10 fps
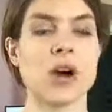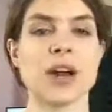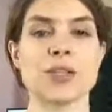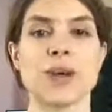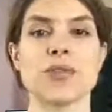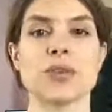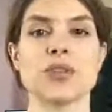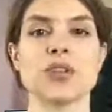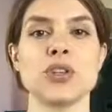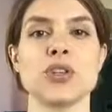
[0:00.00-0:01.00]
All right, so we have
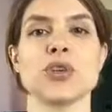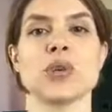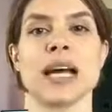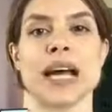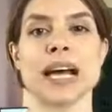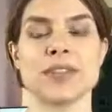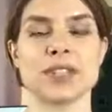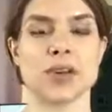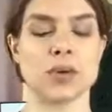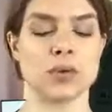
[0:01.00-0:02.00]
those two halves.
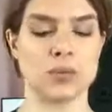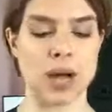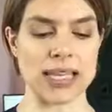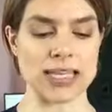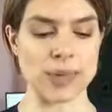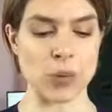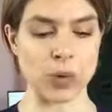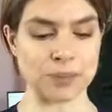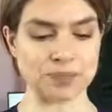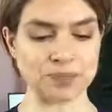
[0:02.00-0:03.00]
So why is that
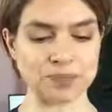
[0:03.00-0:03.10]
important?